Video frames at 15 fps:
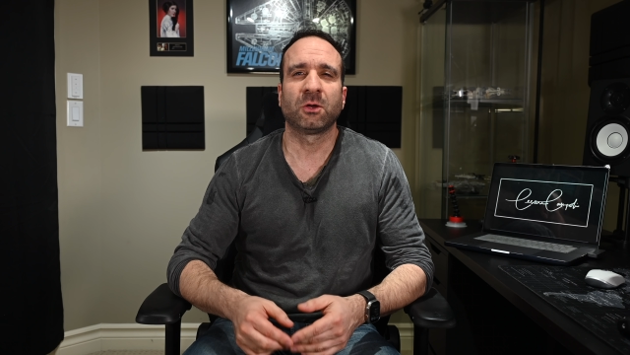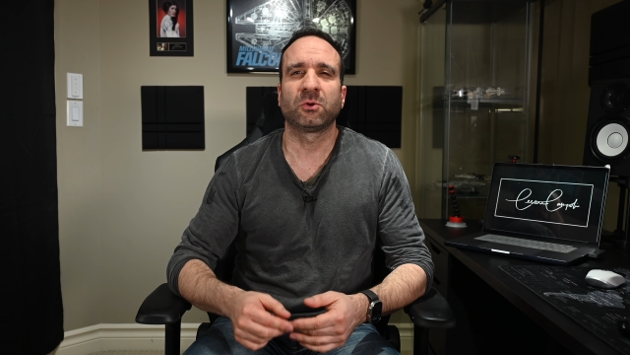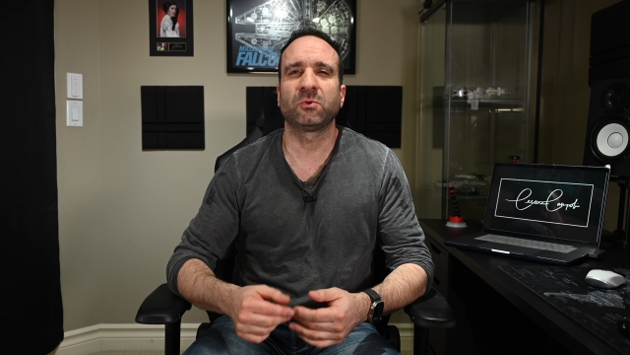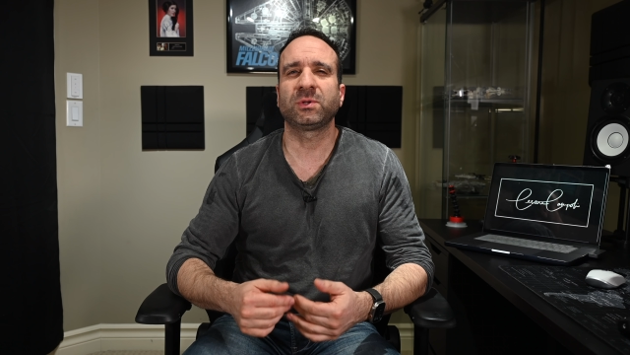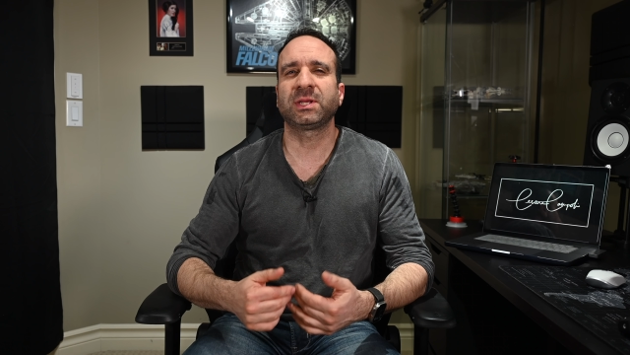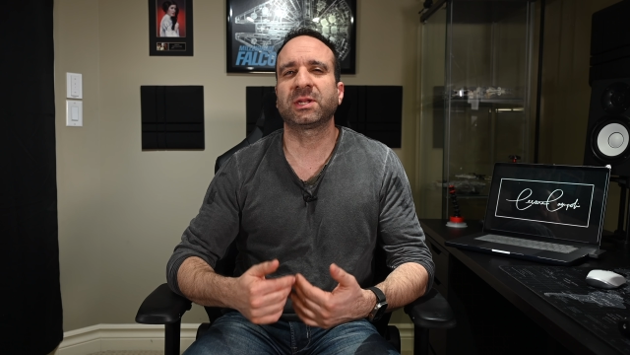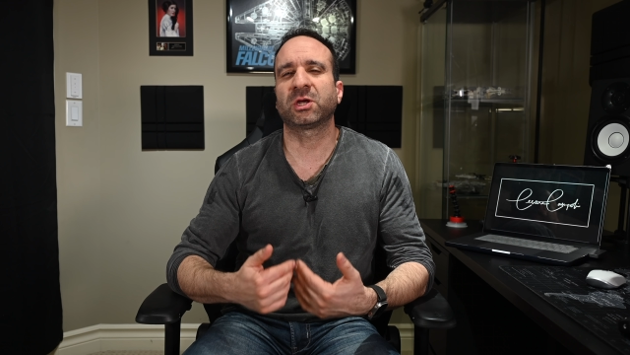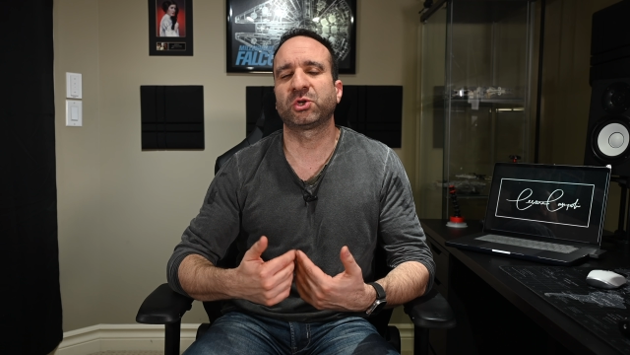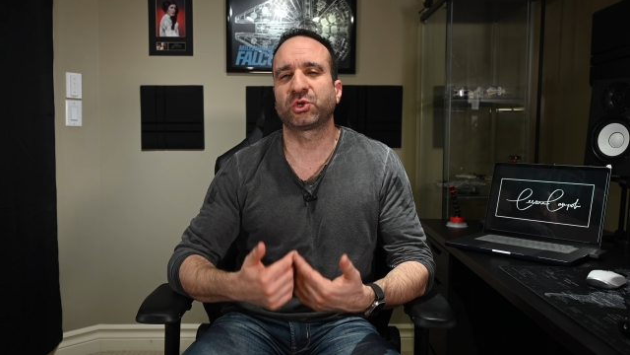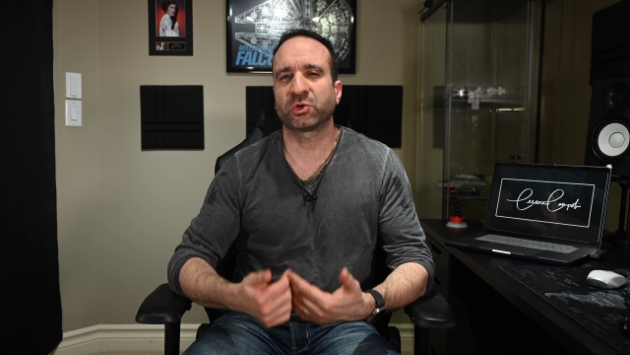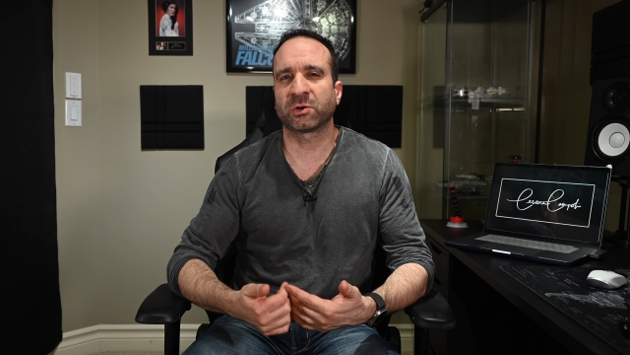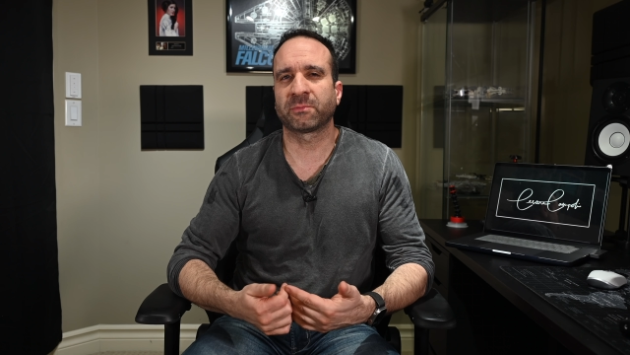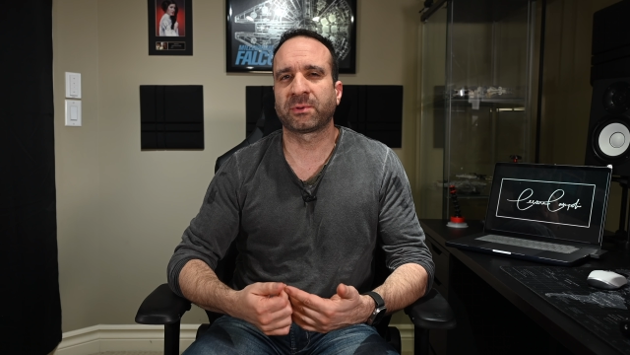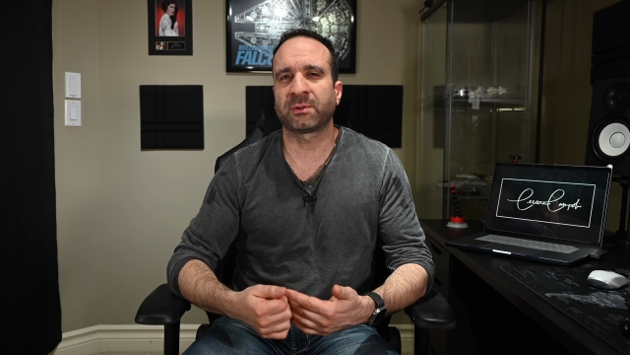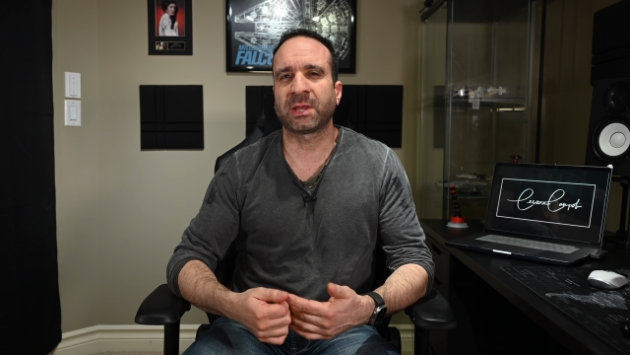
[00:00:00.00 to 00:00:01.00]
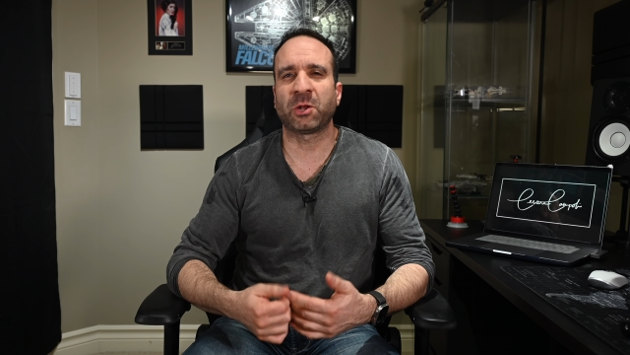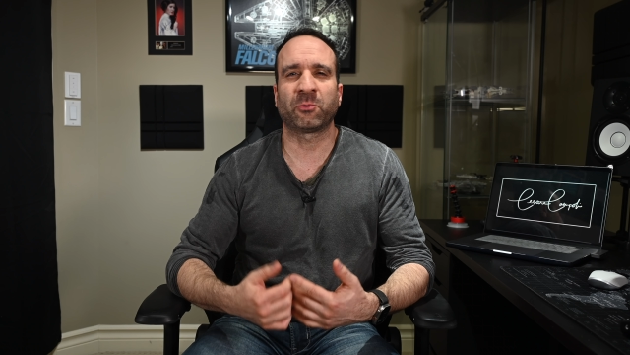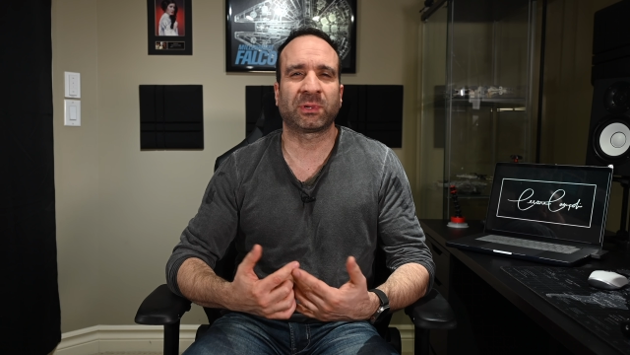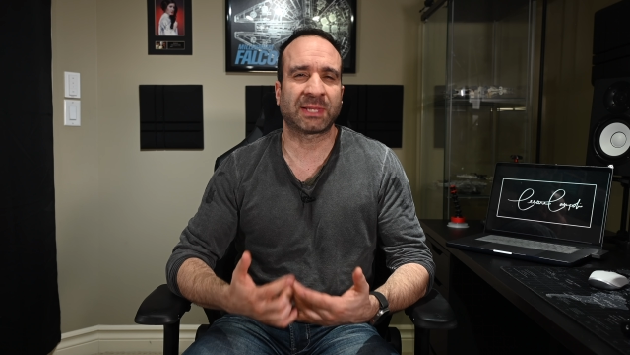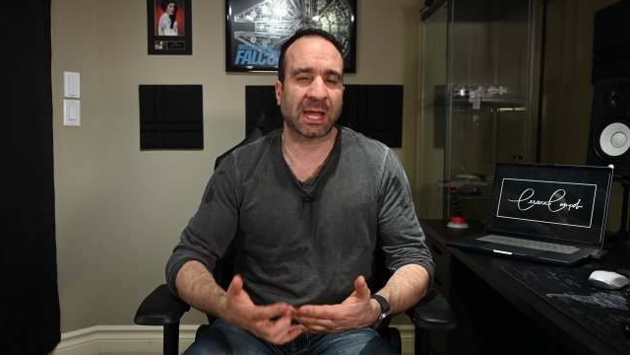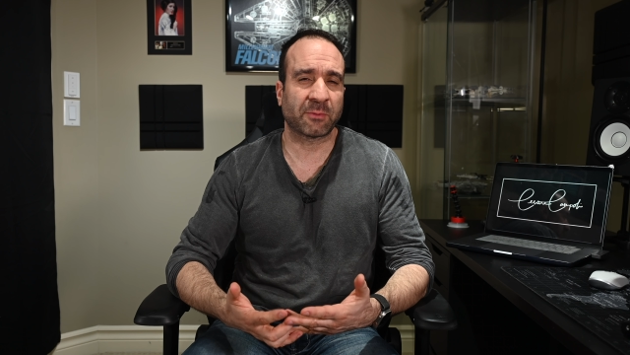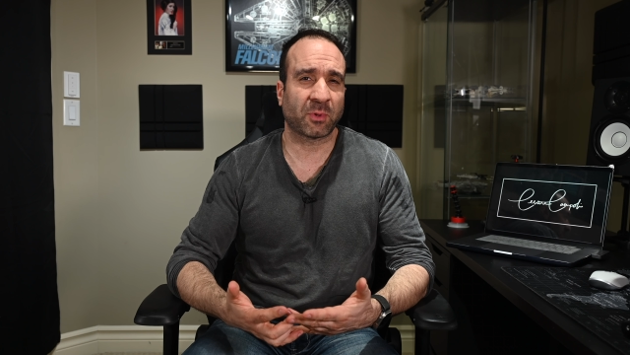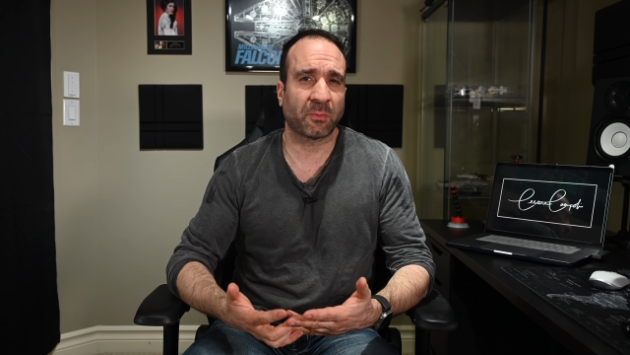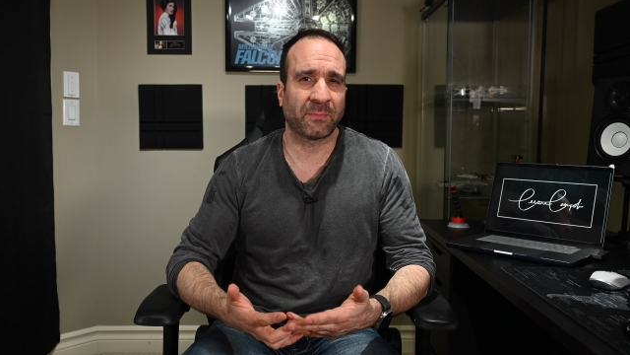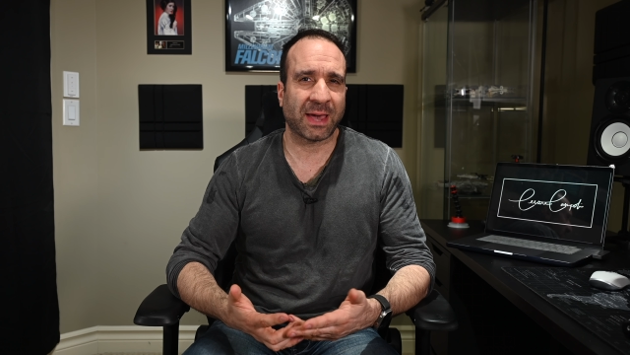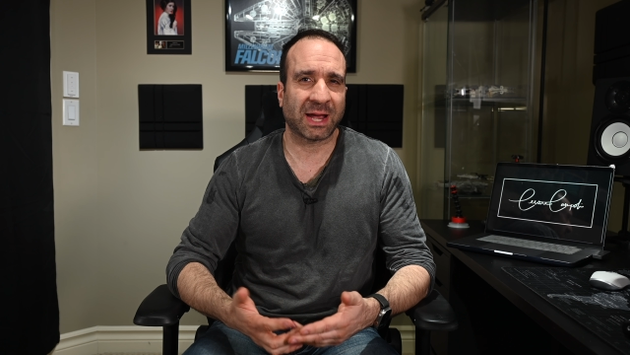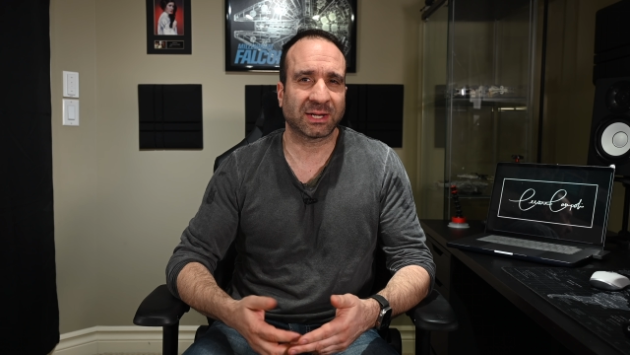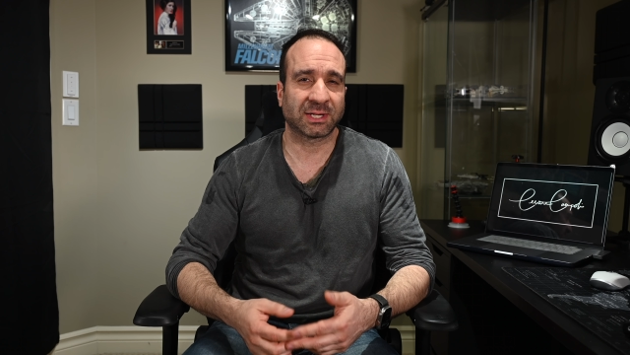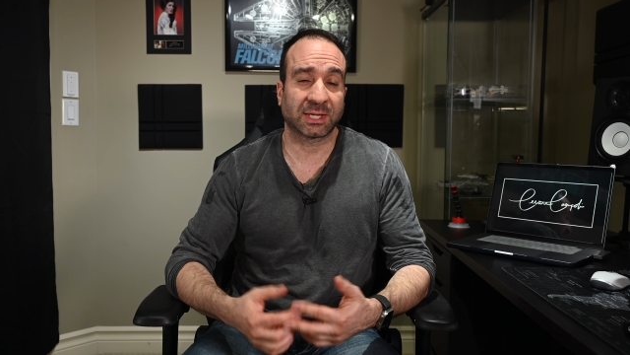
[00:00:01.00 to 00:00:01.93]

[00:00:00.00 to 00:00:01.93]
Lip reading: who need a durable and reliable bag